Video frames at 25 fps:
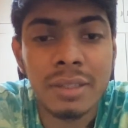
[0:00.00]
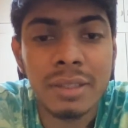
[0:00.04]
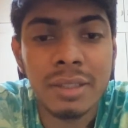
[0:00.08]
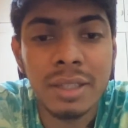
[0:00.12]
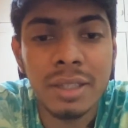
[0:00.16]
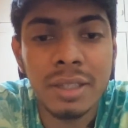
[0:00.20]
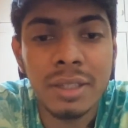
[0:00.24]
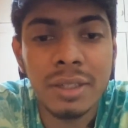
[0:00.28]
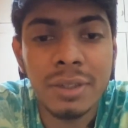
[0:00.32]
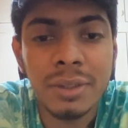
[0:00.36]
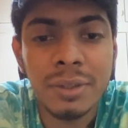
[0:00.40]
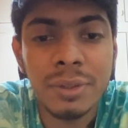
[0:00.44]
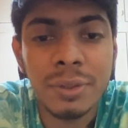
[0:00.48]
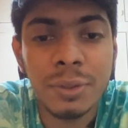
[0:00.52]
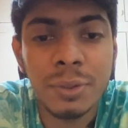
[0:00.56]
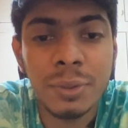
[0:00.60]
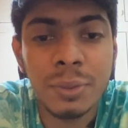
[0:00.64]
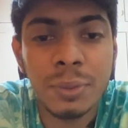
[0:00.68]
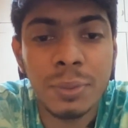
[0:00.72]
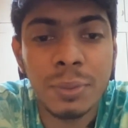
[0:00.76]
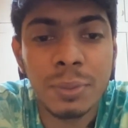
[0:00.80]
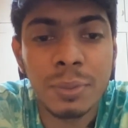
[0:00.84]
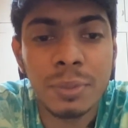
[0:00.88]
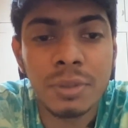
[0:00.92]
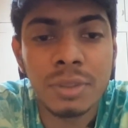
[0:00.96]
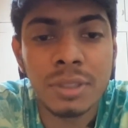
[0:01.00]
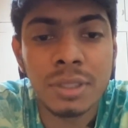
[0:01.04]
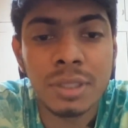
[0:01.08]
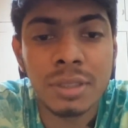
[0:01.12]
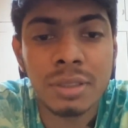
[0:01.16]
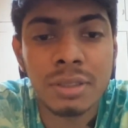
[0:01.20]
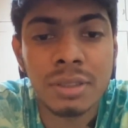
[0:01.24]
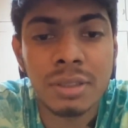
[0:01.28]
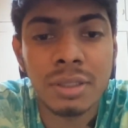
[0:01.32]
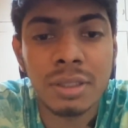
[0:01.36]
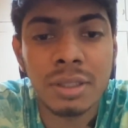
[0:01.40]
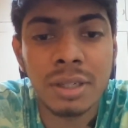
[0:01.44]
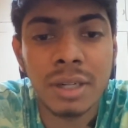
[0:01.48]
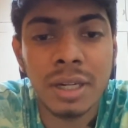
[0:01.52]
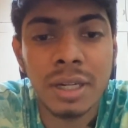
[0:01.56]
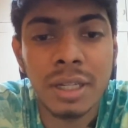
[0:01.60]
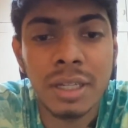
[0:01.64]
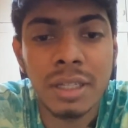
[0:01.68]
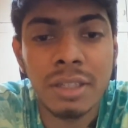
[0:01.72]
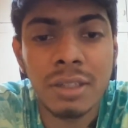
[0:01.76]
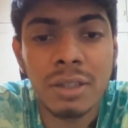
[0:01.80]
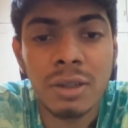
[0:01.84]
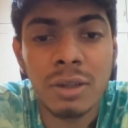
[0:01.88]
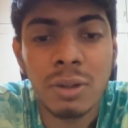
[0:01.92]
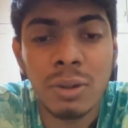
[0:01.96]
then you could just run
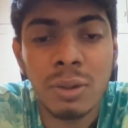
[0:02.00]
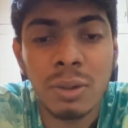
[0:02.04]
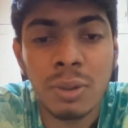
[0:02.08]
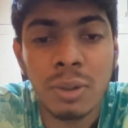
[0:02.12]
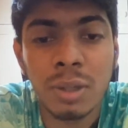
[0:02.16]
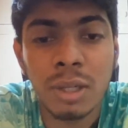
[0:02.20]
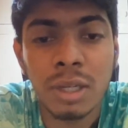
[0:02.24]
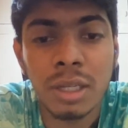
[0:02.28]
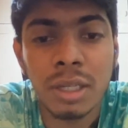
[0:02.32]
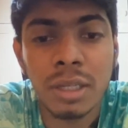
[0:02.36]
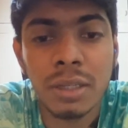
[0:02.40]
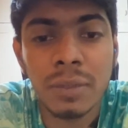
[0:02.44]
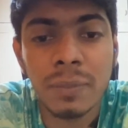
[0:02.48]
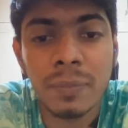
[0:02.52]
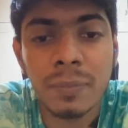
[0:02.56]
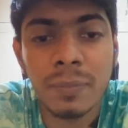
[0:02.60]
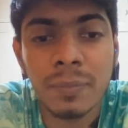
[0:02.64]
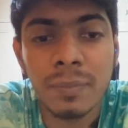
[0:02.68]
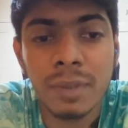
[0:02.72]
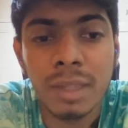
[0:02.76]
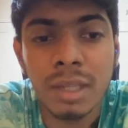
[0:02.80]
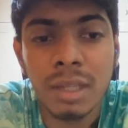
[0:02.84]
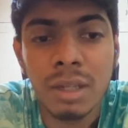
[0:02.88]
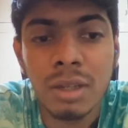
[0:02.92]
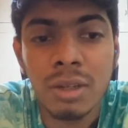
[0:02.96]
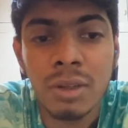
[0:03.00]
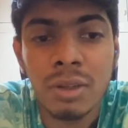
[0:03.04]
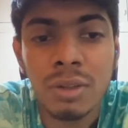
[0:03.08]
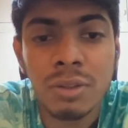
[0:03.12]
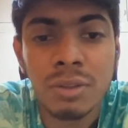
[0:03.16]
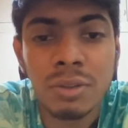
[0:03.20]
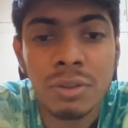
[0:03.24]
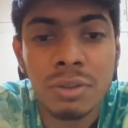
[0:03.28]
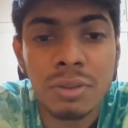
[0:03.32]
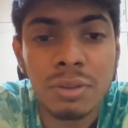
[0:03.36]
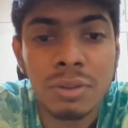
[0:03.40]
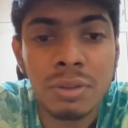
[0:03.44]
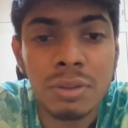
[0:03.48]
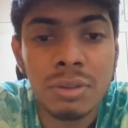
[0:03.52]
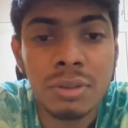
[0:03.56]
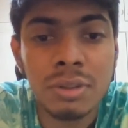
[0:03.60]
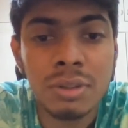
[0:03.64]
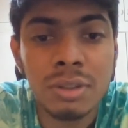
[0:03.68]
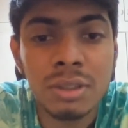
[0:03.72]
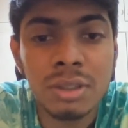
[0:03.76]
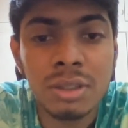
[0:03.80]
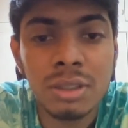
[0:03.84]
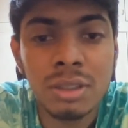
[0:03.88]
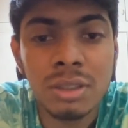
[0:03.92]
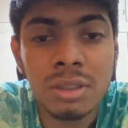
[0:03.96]
it locally. So
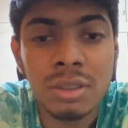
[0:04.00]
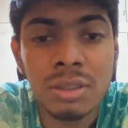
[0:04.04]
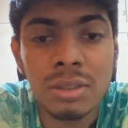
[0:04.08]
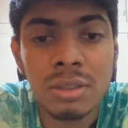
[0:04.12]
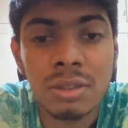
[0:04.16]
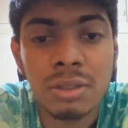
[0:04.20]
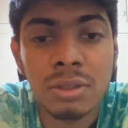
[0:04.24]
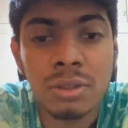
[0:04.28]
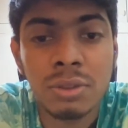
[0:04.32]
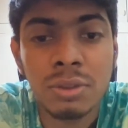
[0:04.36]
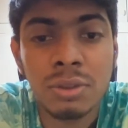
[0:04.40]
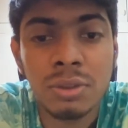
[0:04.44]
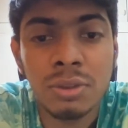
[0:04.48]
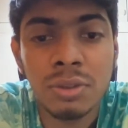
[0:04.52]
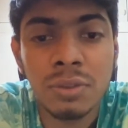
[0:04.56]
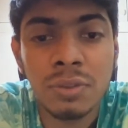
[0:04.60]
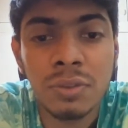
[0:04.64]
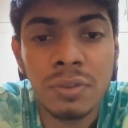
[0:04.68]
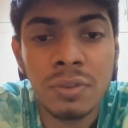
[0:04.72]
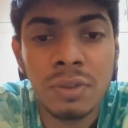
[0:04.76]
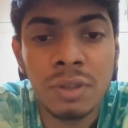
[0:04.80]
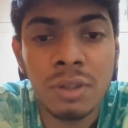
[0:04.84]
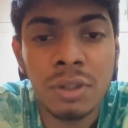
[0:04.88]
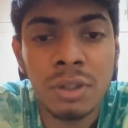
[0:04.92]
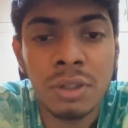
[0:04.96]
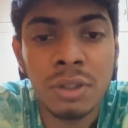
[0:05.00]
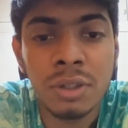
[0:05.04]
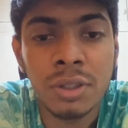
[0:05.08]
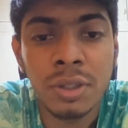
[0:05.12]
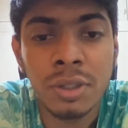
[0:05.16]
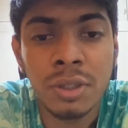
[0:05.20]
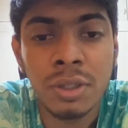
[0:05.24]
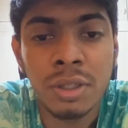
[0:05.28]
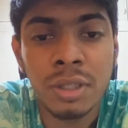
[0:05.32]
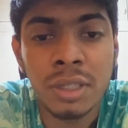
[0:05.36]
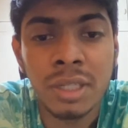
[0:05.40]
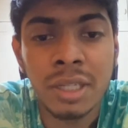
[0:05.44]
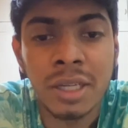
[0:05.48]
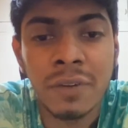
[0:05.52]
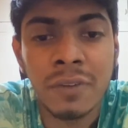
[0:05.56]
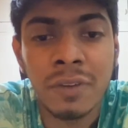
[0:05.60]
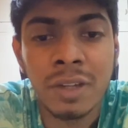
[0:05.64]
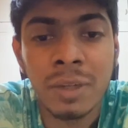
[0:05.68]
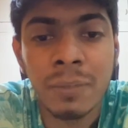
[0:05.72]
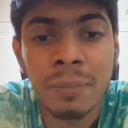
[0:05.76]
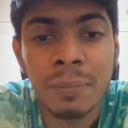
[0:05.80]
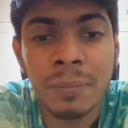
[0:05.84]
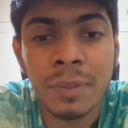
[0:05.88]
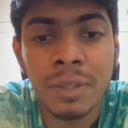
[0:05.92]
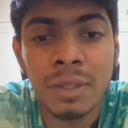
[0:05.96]
this is good for your
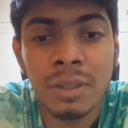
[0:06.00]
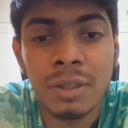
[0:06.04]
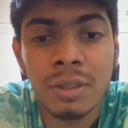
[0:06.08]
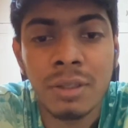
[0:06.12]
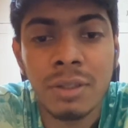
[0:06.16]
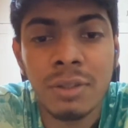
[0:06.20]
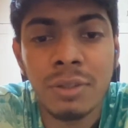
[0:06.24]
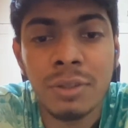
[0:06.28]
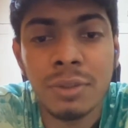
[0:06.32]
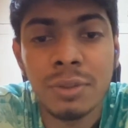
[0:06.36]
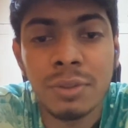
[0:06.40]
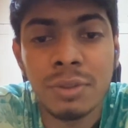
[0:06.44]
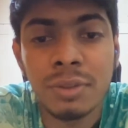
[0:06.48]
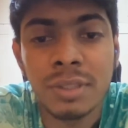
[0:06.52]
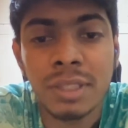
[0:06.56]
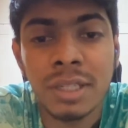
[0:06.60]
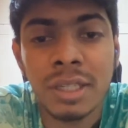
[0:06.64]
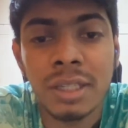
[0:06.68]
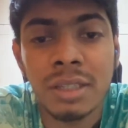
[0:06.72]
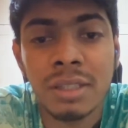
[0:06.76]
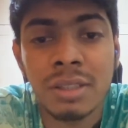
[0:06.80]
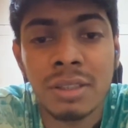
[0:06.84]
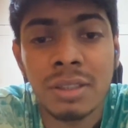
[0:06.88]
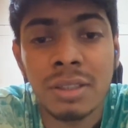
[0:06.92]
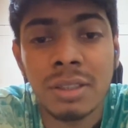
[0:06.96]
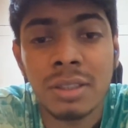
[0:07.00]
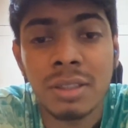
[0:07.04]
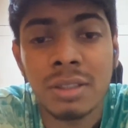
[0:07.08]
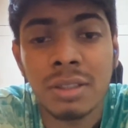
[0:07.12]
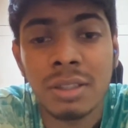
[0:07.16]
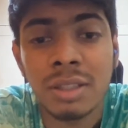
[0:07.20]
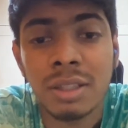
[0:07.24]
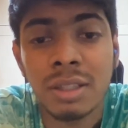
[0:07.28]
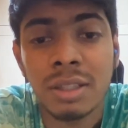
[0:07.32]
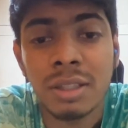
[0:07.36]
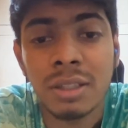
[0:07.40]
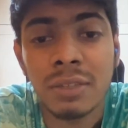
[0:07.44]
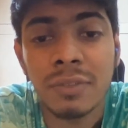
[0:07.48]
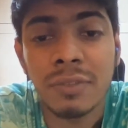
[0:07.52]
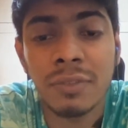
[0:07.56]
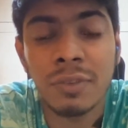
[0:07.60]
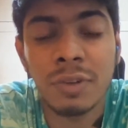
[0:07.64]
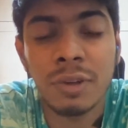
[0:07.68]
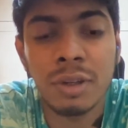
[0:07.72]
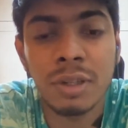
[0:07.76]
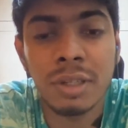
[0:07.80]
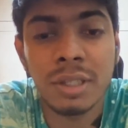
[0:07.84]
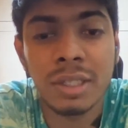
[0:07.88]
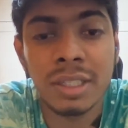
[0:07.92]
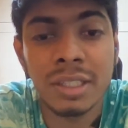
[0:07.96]
development use cases and
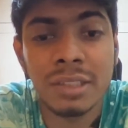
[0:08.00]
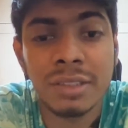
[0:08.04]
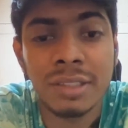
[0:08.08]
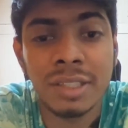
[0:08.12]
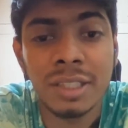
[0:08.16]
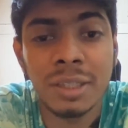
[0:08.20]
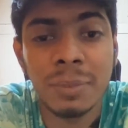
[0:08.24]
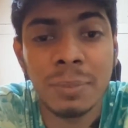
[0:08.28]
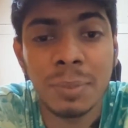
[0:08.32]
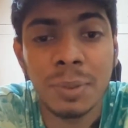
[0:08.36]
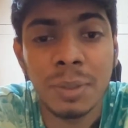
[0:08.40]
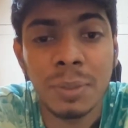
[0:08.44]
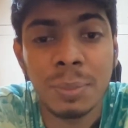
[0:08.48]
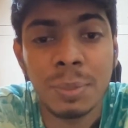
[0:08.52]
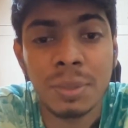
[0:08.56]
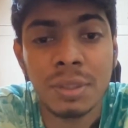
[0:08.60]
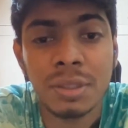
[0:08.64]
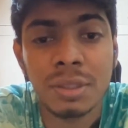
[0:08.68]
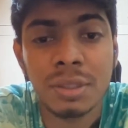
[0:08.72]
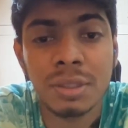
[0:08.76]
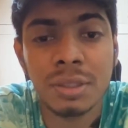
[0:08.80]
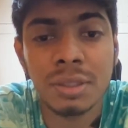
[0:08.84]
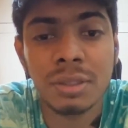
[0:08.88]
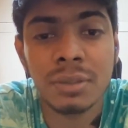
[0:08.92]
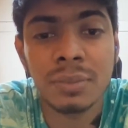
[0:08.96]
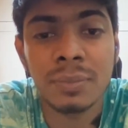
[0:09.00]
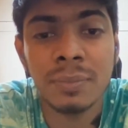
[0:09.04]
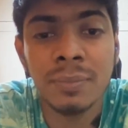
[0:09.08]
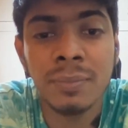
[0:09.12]
for testing purposes.